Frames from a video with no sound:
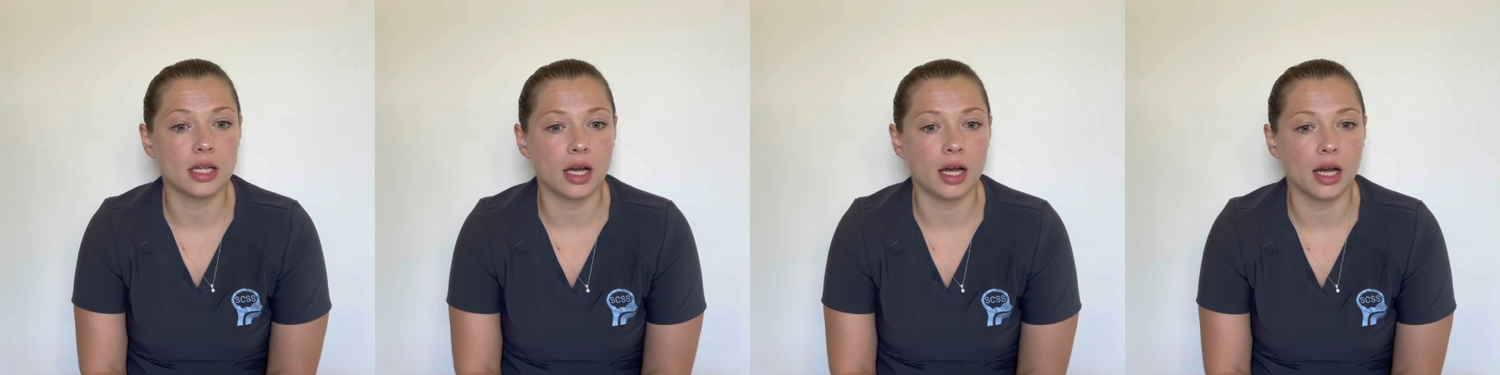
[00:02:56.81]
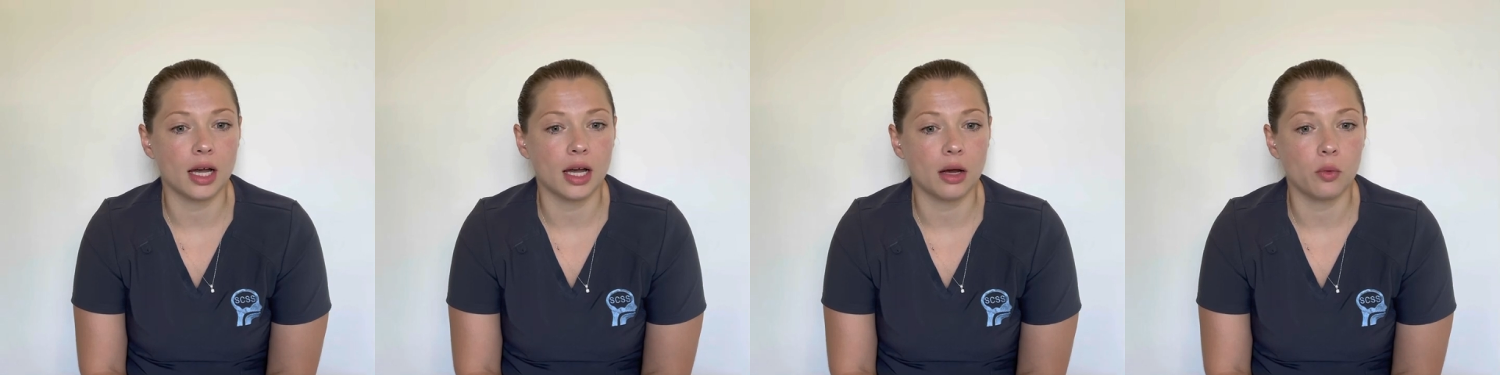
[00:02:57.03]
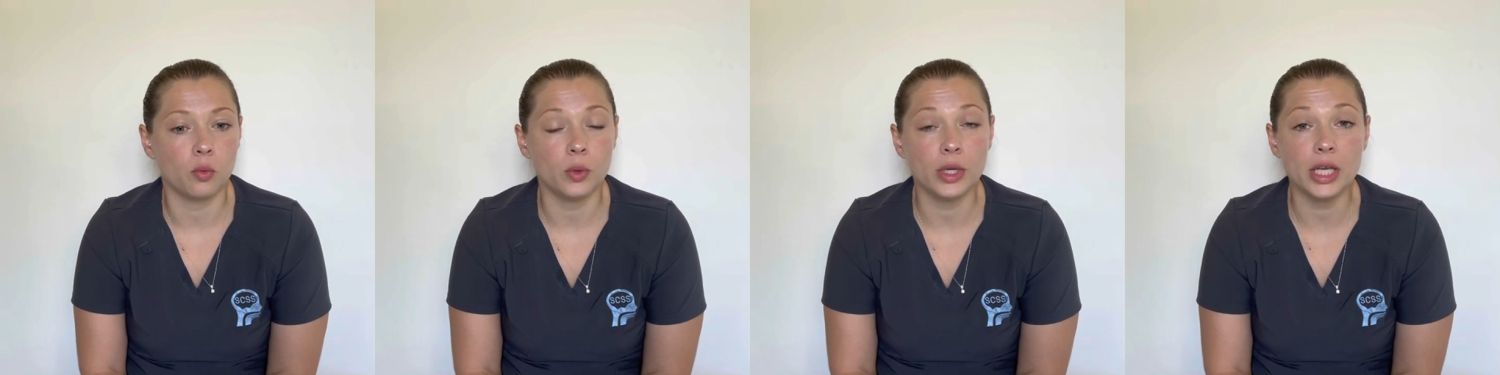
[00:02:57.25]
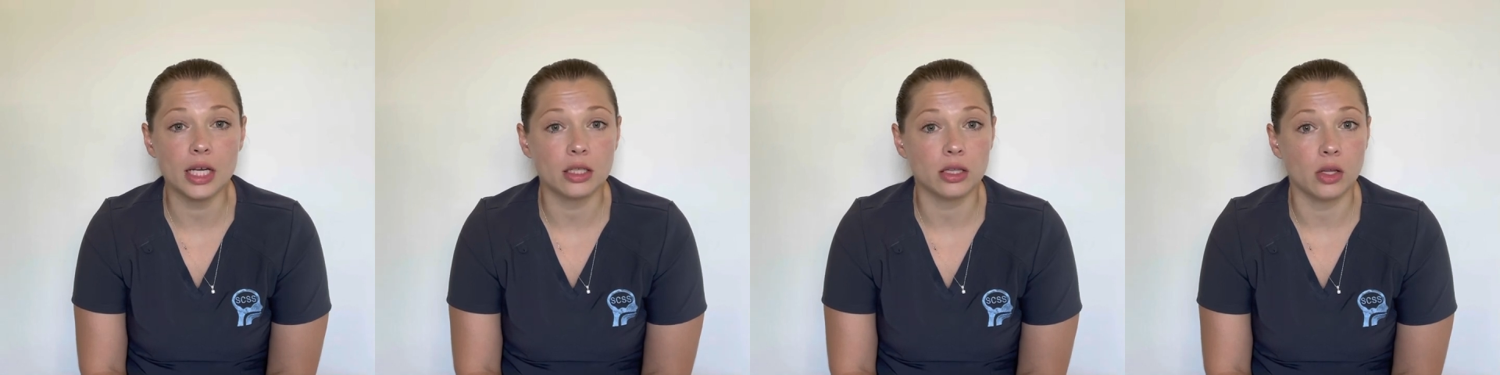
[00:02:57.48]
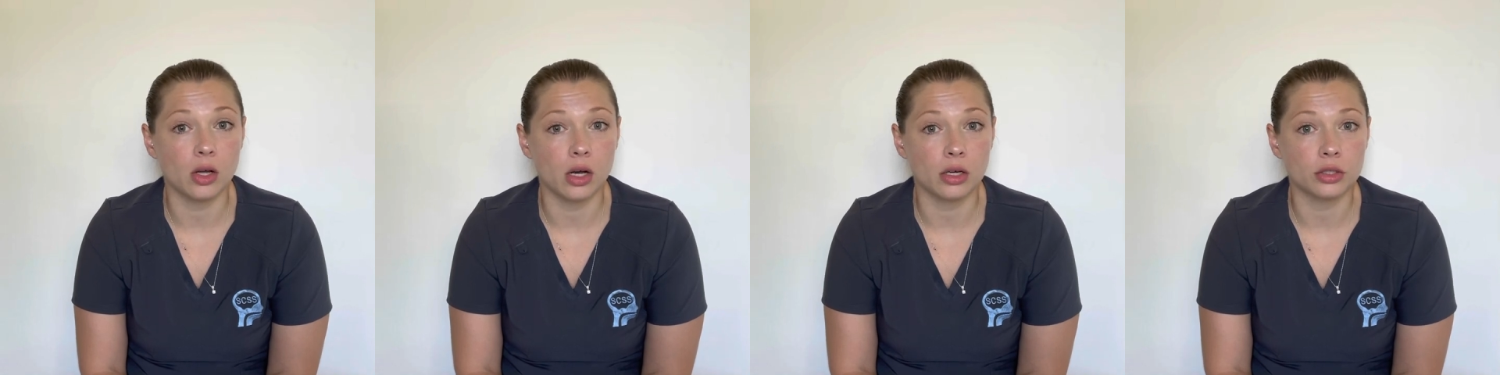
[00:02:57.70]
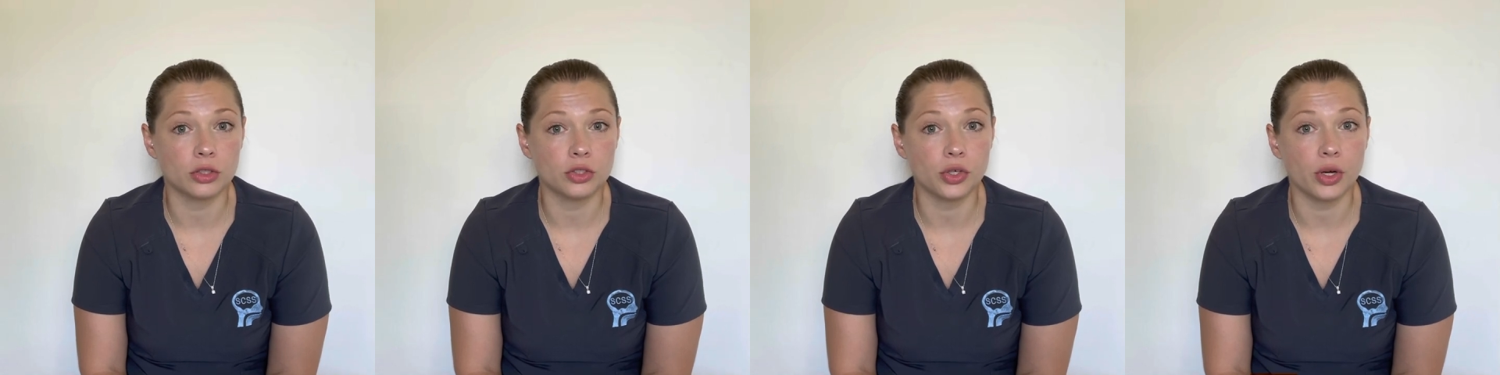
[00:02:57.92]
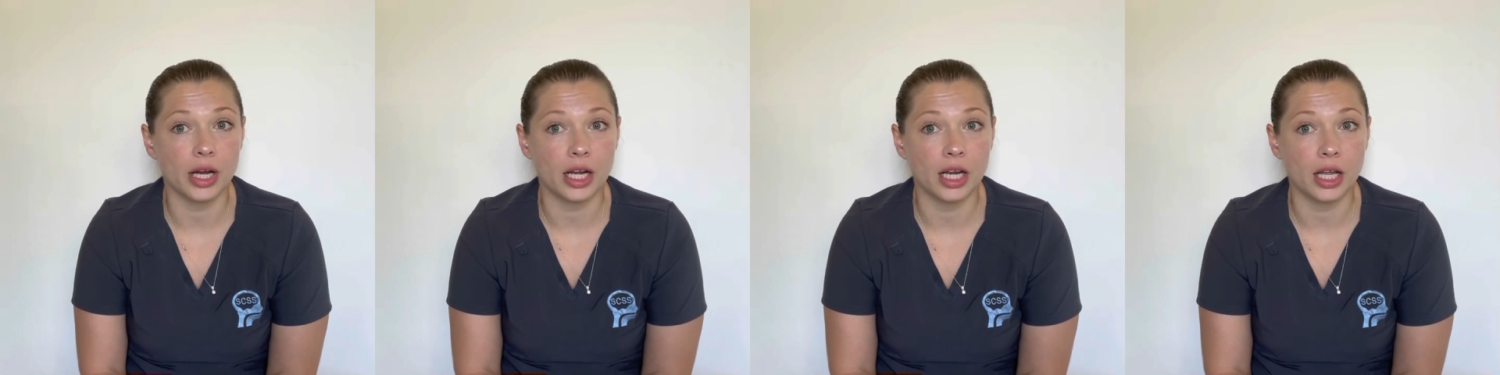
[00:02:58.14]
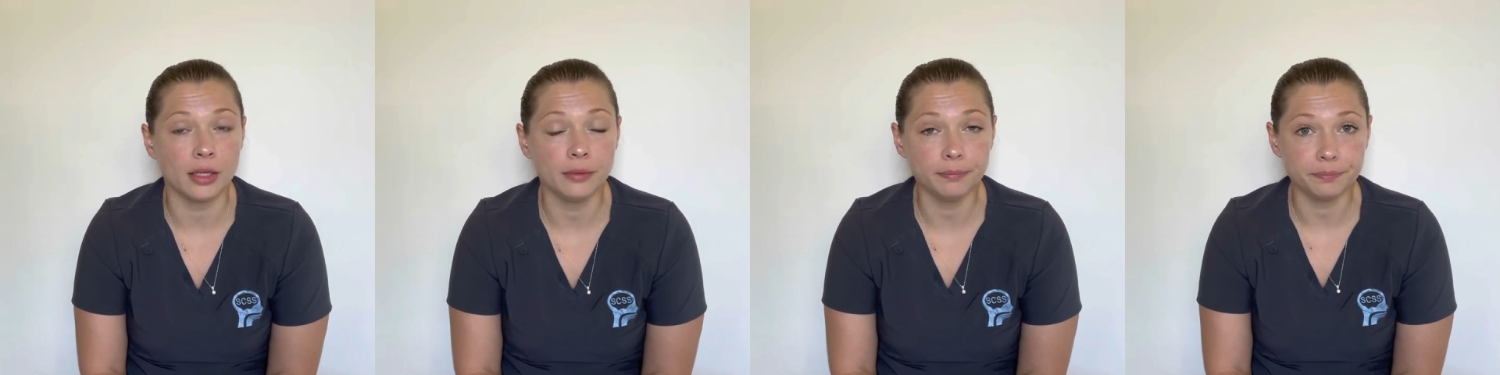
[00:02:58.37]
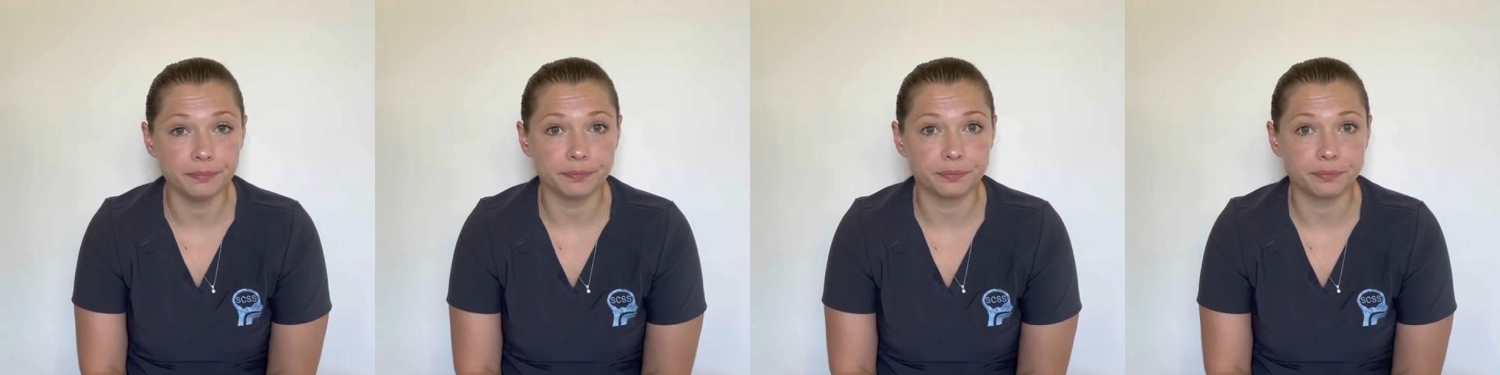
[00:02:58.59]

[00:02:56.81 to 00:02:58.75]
a weekend-long training.